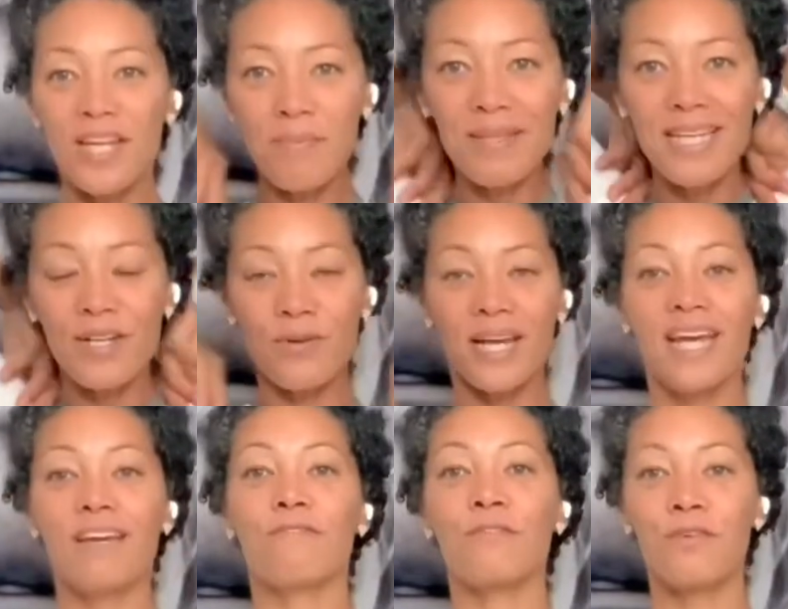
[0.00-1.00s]
great
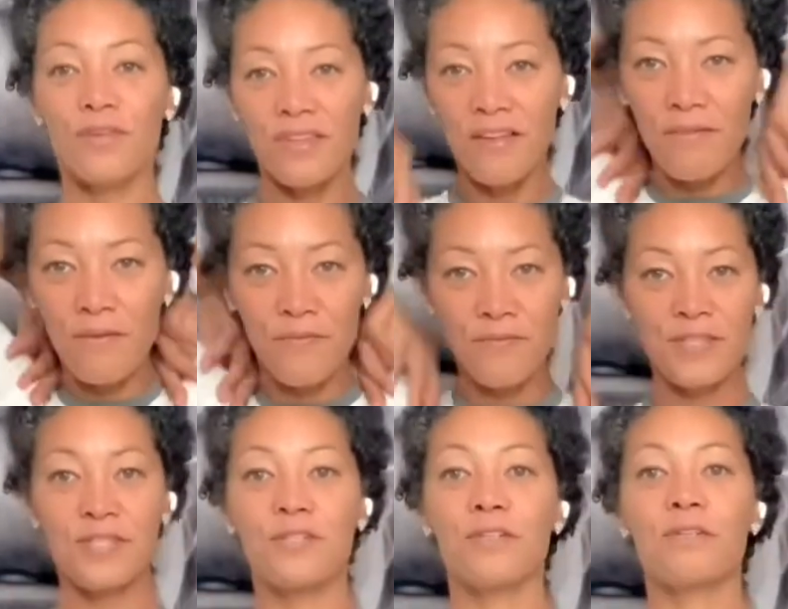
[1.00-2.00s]
for the
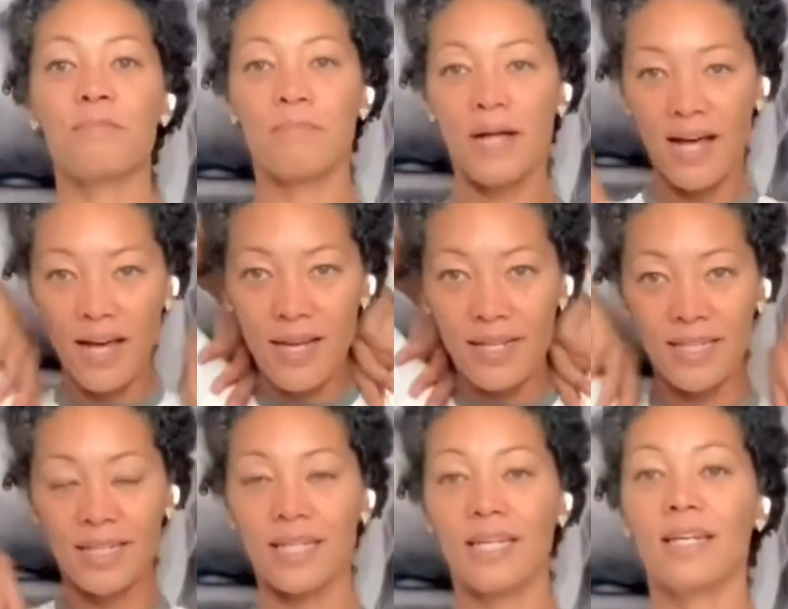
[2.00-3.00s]
physical body.